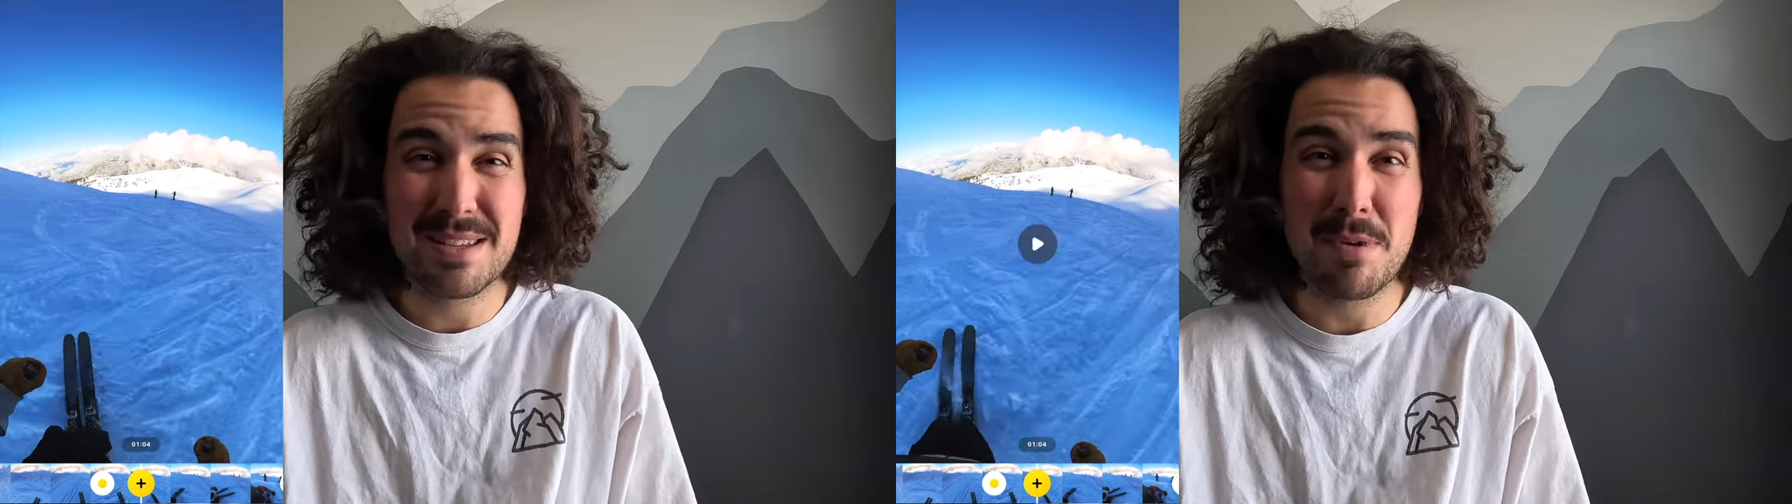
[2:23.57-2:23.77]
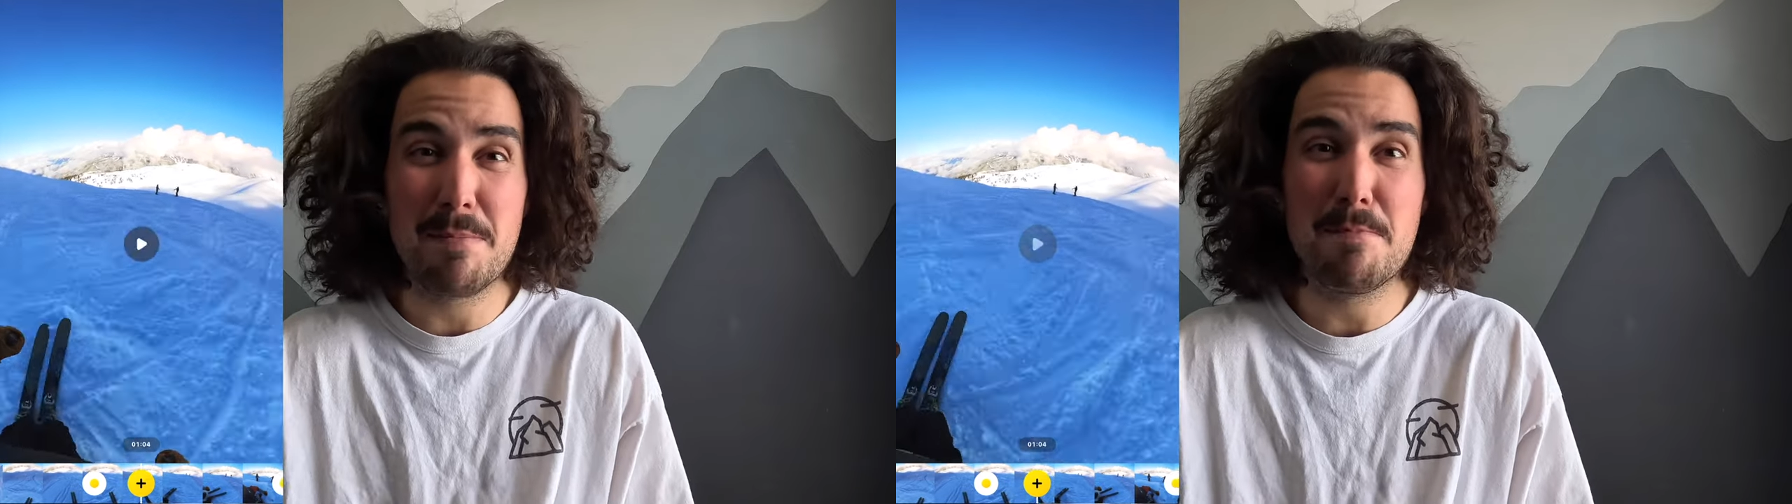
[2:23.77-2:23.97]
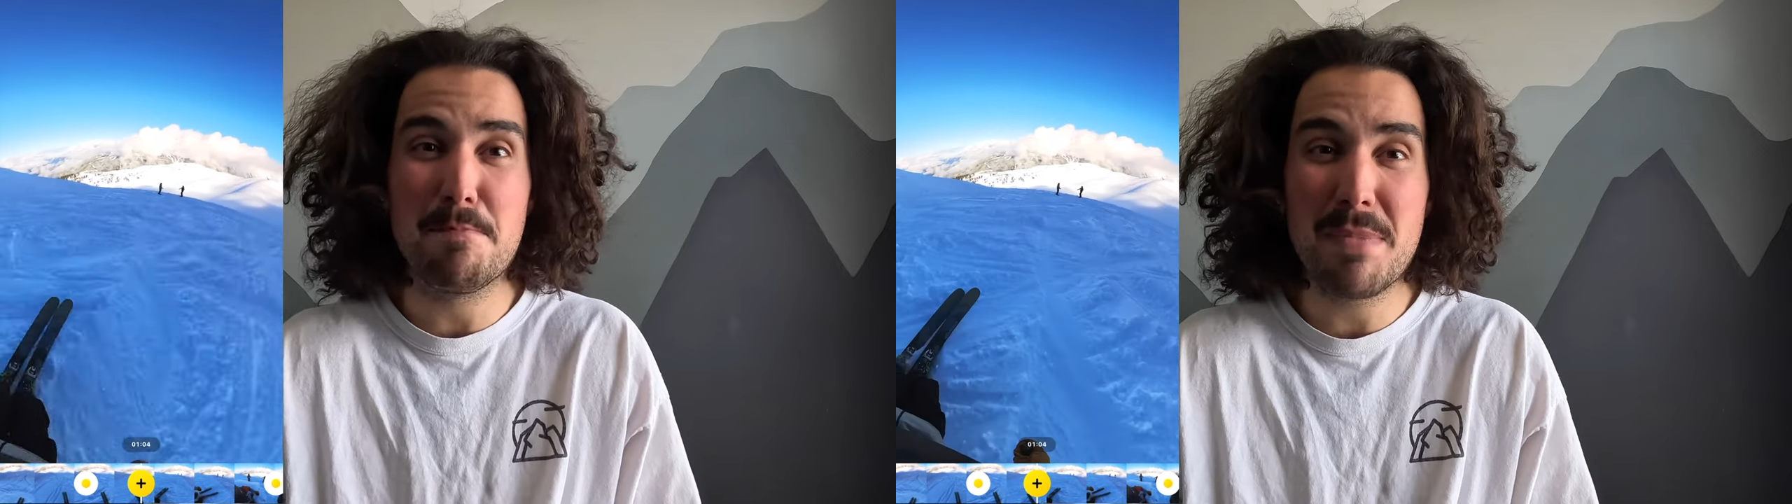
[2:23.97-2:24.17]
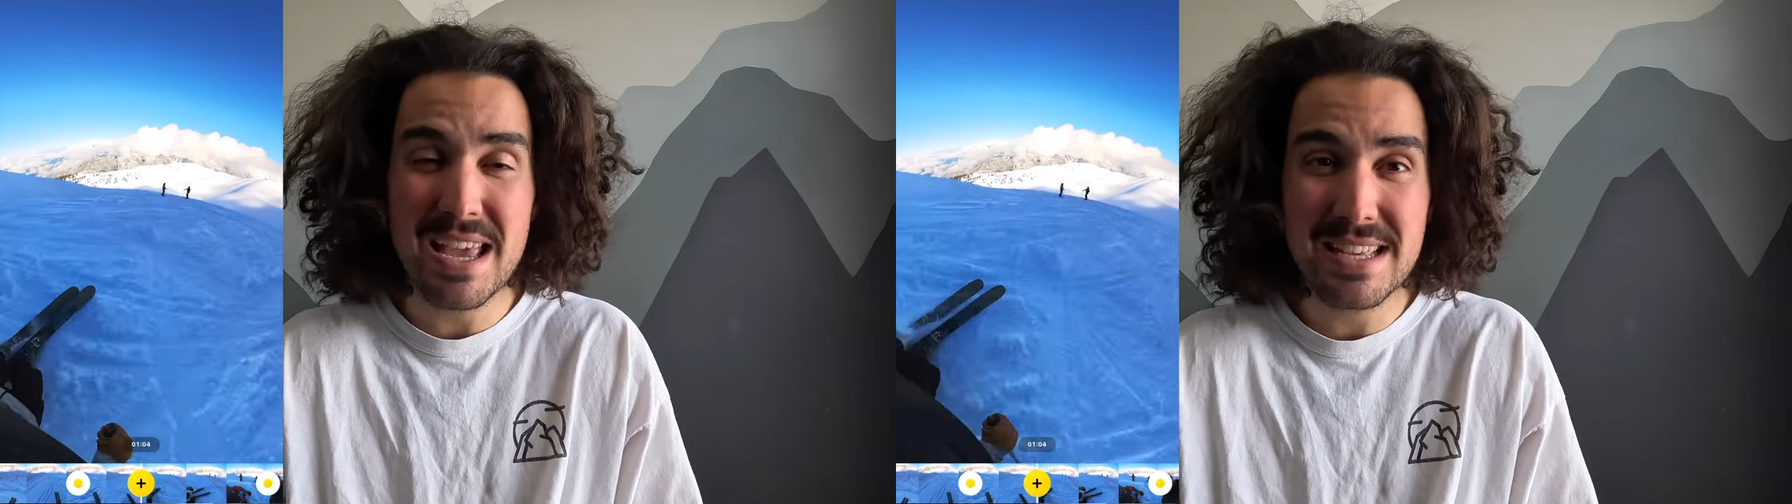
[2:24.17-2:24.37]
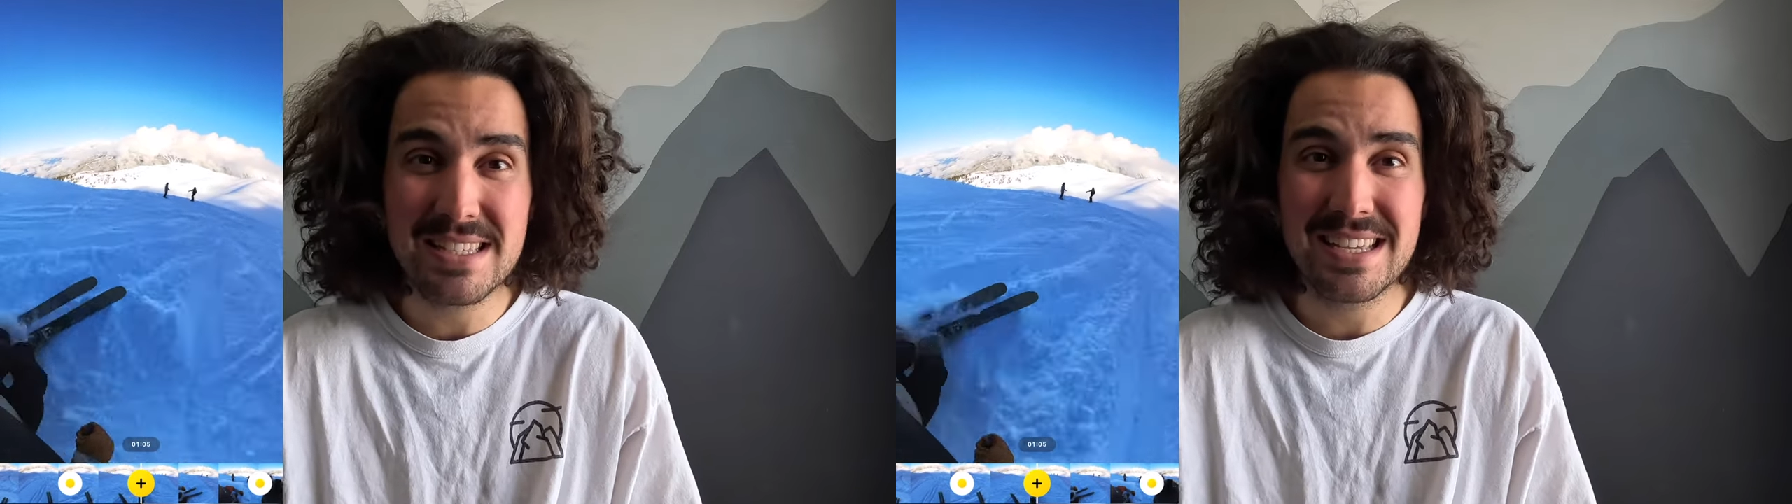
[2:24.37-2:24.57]
some
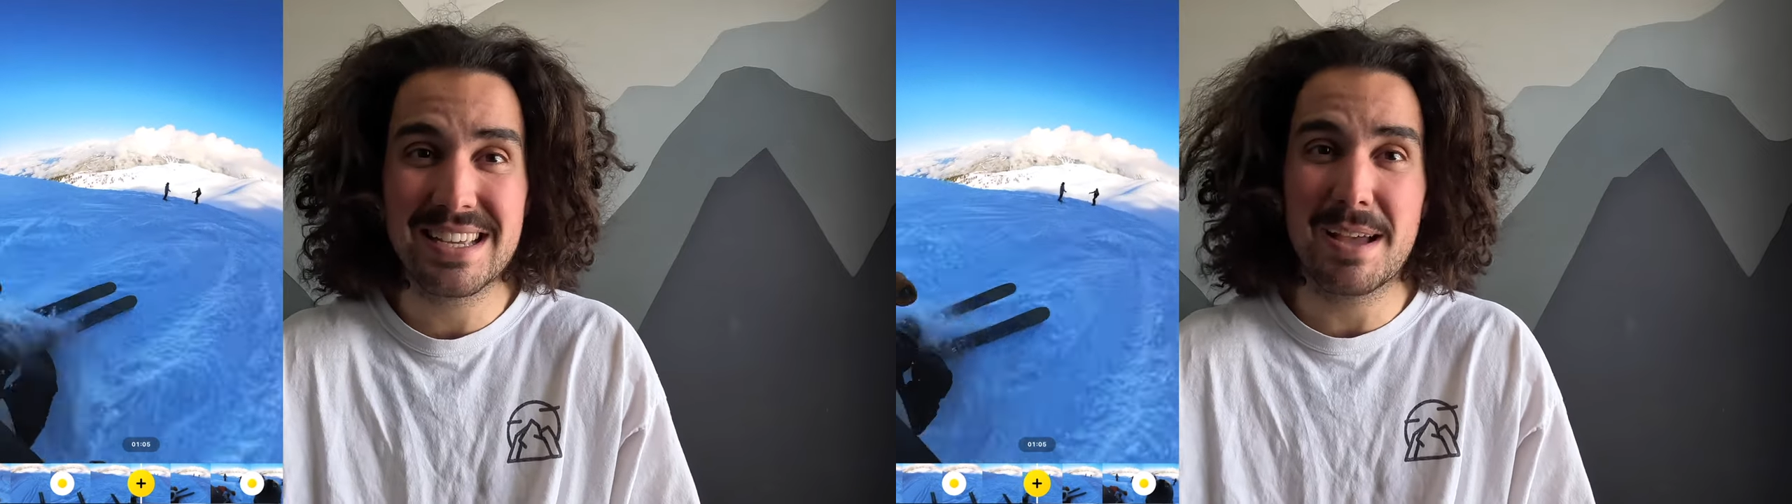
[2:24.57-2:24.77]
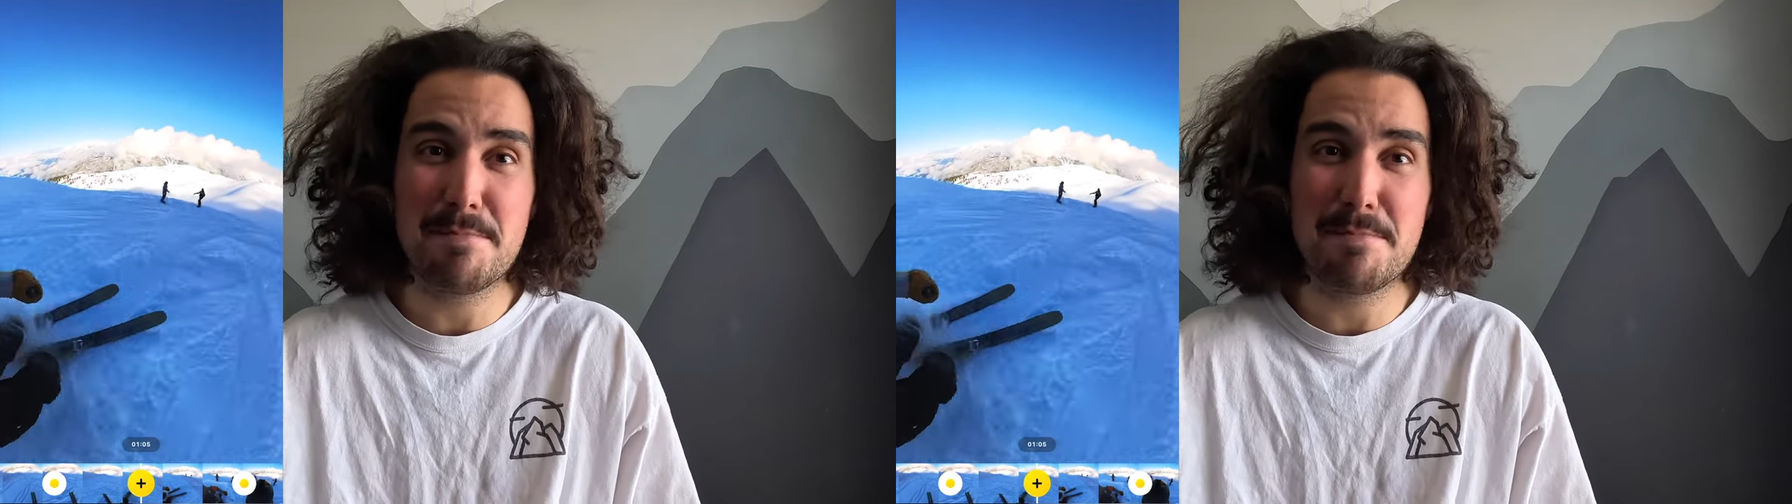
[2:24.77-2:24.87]
amazing,